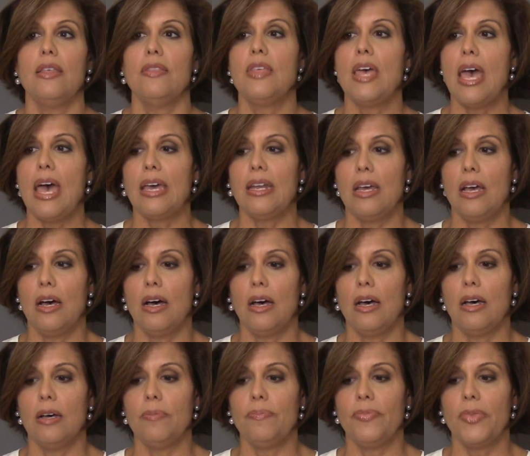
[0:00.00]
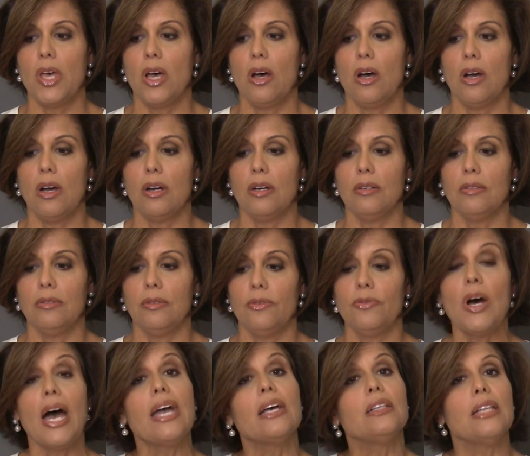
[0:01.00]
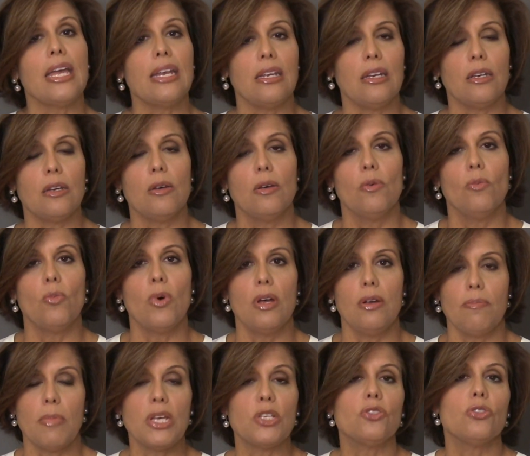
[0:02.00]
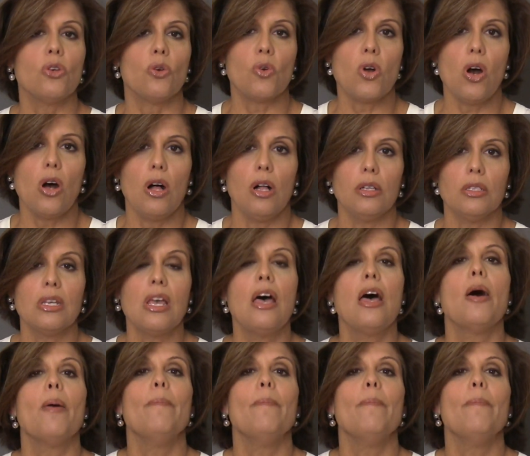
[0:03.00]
that are violating what my so-called